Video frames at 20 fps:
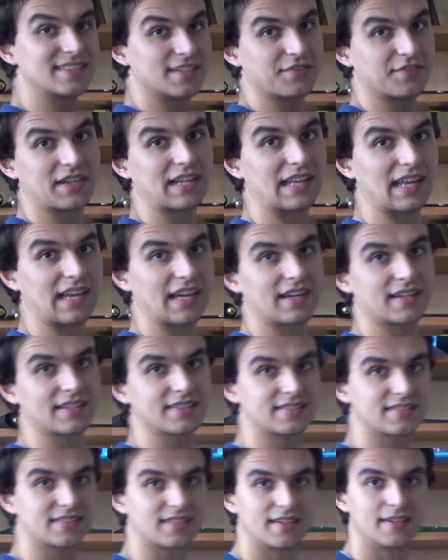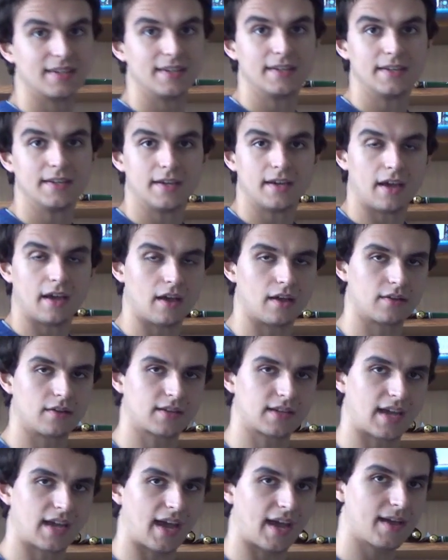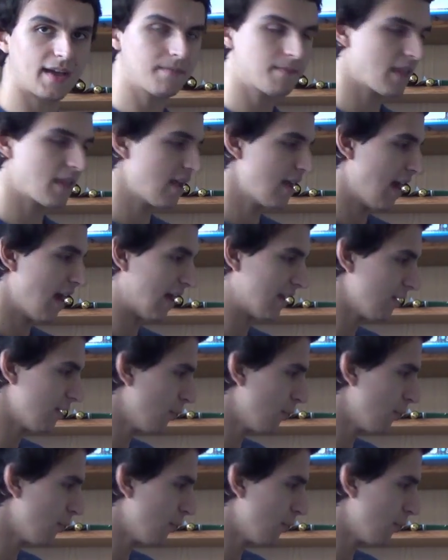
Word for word: of clicks. Okay, and if